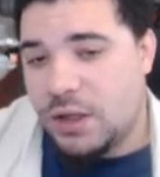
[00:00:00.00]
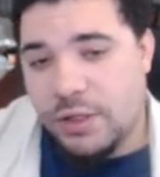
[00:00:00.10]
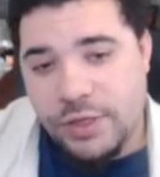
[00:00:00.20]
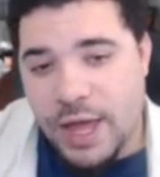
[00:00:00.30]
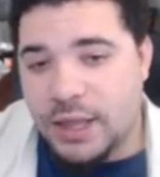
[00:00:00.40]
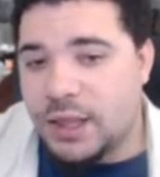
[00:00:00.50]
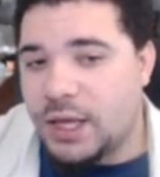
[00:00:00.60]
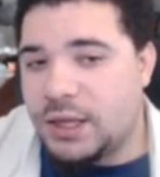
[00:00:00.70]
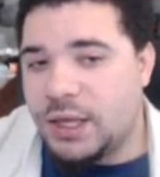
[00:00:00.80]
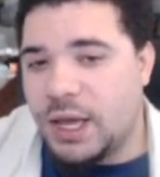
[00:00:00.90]
then
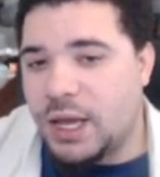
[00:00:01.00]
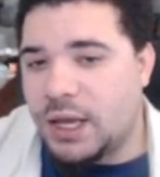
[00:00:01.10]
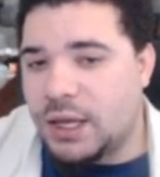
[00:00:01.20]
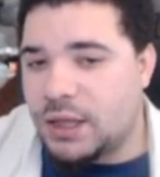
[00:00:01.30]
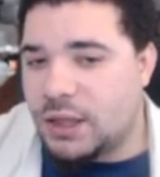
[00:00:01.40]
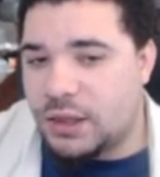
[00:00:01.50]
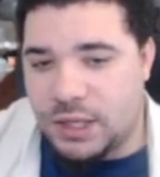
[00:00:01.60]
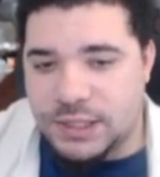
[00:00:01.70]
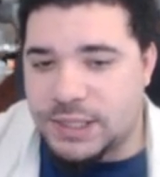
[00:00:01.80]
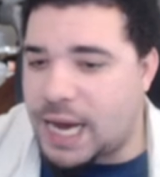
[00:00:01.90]
like the,
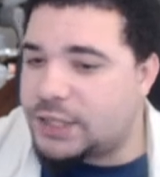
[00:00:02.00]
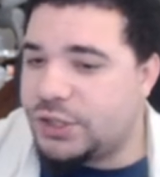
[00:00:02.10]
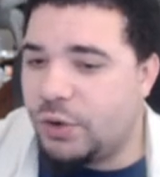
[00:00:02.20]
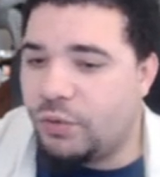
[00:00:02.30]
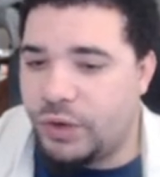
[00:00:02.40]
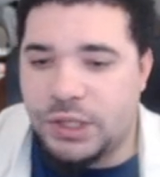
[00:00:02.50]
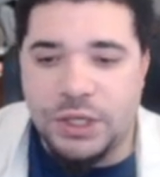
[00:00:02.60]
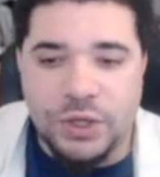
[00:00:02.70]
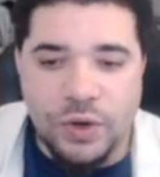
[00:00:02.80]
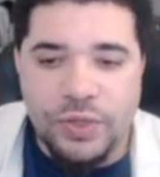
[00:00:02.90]
this is actually a really
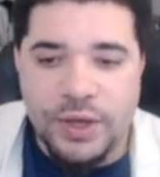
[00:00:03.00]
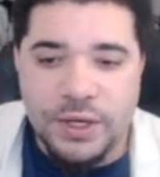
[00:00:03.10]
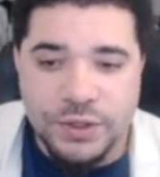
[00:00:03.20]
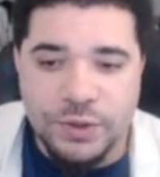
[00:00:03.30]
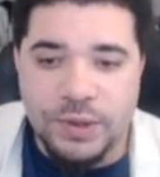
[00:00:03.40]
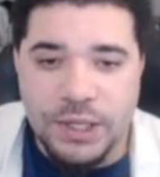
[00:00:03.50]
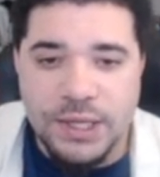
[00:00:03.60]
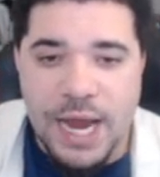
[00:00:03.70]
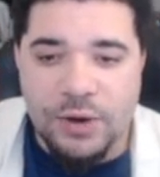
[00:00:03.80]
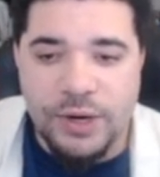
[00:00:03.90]
good thing because you need
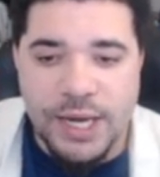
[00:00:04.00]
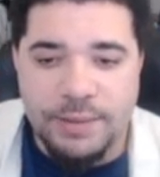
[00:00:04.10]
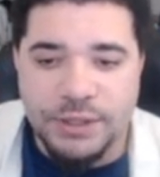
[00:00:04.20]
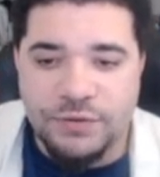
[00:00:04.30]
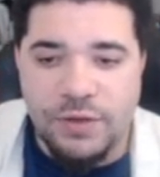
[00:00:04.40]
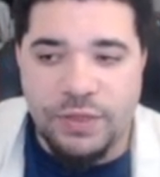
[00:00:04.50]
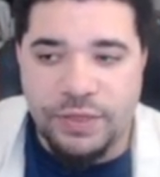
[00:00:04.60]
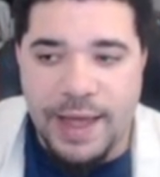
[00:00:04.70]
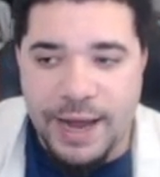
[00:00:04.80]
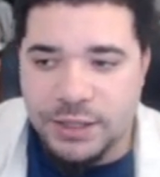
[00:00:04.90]
that crit damage for
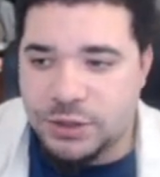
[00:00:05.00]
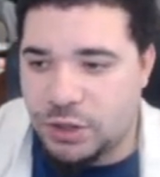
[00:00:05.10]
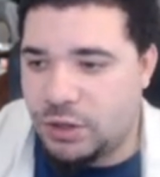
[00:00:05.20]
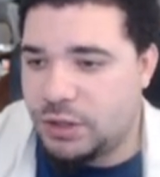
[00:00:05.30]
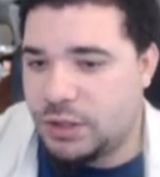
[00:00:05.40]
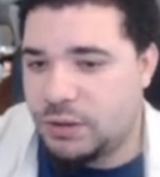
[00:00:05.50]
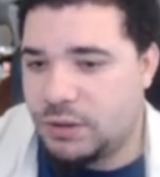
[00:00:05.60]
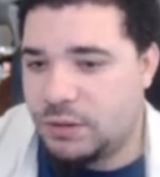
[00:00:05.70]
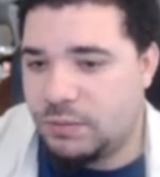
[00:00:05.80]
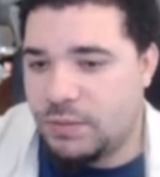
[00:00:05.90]
that turn.
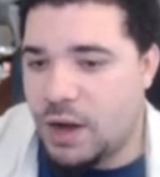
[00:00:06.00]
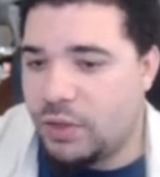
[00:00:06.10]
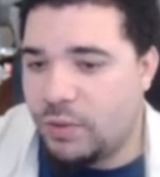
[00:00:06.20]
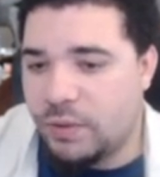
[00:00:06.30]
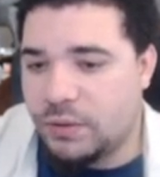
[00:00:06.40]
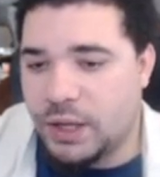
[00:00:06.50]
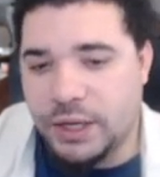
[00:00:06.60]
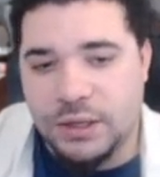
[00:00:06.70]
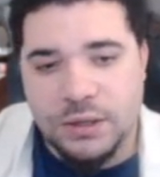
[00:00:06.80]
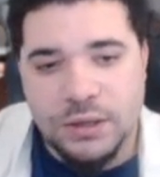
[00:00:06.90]
Although,
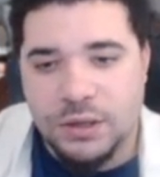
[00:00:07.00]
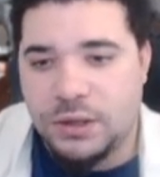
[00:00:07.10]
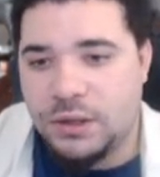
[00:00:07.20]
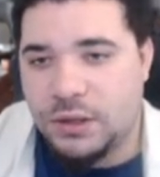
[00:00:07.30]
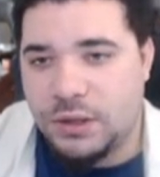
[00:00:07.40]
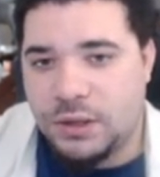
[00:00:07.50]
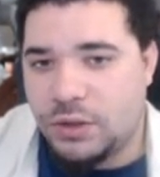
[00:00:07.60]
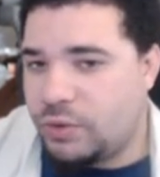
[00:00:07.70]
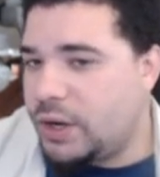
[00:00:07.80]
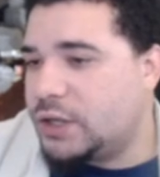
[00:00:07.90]
like
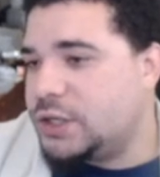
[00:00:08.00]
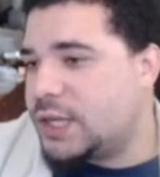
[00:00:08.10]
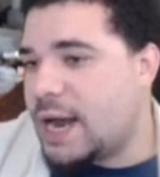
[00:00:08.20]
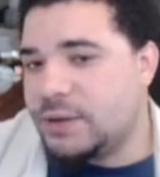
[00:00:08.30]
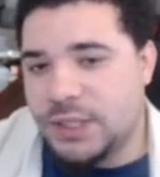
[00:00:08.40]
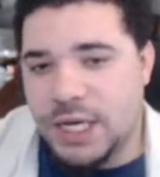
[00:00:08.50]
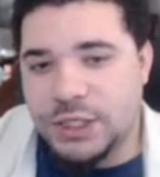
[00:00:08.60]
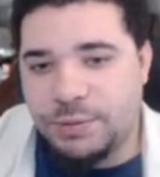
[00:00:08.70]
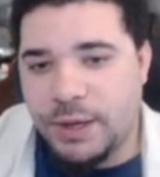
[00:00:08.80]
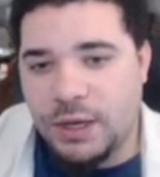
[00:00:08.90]
300,000
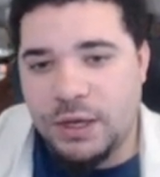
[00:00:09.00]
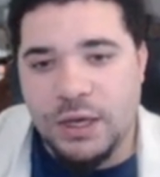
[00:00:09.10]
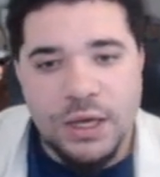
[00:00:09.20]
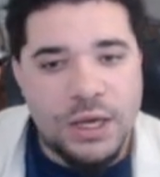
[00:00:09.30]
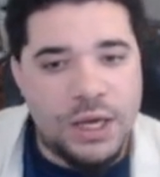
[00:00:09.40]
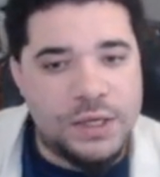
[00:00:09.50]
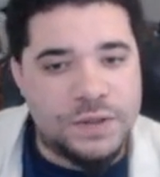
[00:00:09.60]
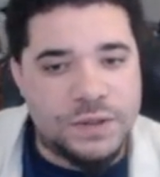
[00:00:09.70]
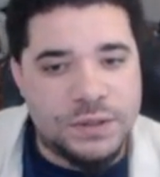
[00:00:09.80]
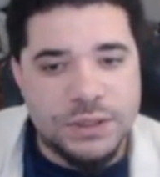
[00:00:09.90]
HP
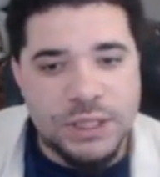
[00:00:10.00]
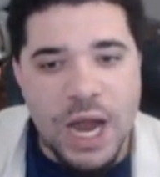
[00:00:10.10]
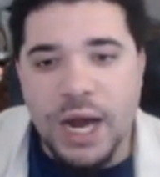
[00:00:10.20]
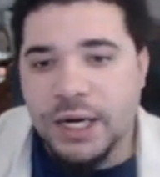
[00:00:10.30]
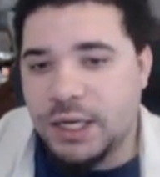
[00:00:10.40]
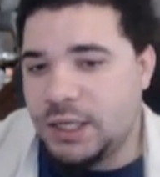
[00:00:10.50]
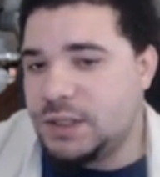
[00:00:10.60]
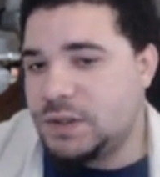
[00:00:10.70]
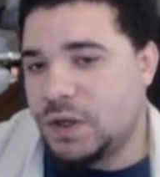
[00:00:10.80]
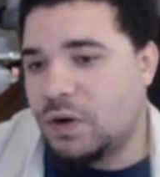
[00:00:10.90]
is not an
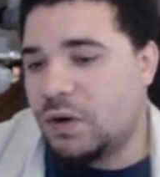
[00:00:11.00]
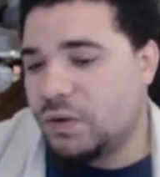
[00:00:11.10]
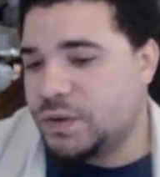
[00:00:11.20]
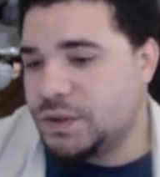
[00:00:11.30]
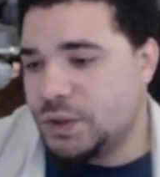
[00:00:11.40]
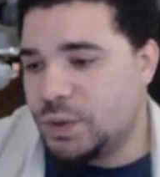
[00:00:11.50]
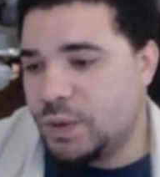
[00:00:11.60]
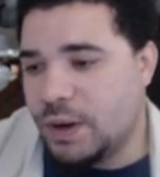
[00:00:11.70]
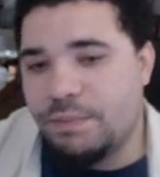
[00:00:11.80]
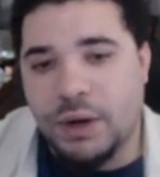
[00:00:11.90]
easy hurdle to
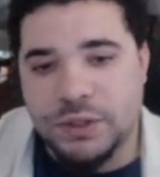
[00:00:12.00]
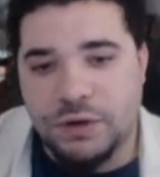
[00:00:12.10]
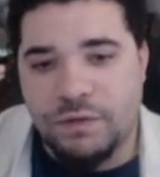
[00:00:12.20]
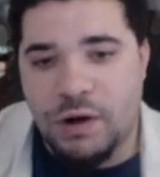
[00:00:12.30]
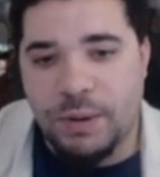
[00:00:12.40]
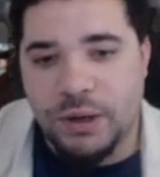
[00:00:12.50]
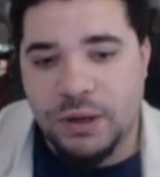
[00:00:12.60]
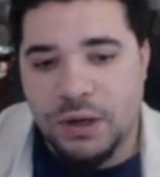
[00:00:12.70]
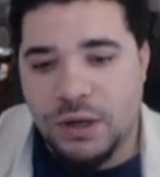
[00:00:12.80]
do in buster farming.